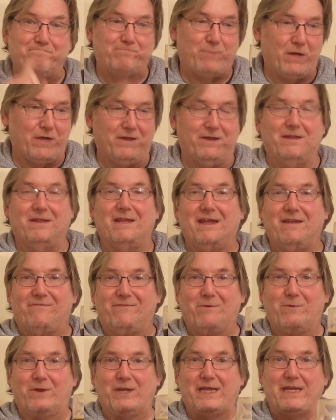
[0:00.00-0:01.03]
But
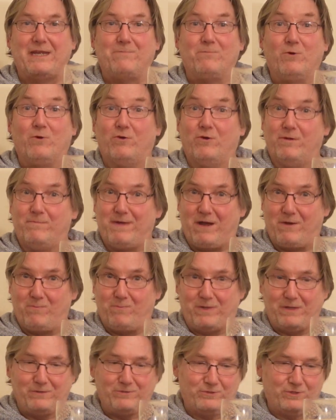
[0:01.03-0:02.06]
if you want to hear more
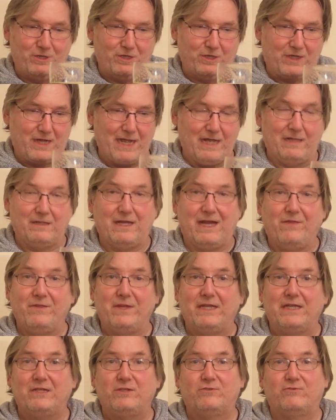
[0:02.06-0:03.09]
about Pilsner Urquell and
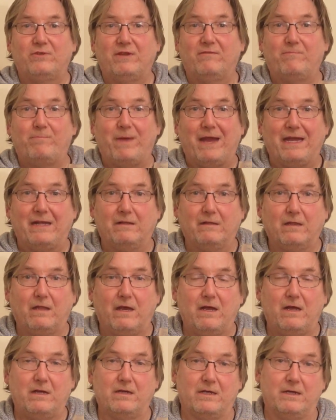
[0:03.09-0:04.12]
the history of pale
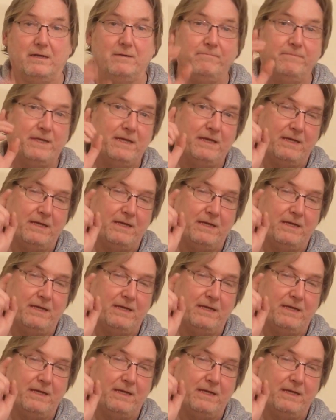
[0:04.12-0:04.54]
lager,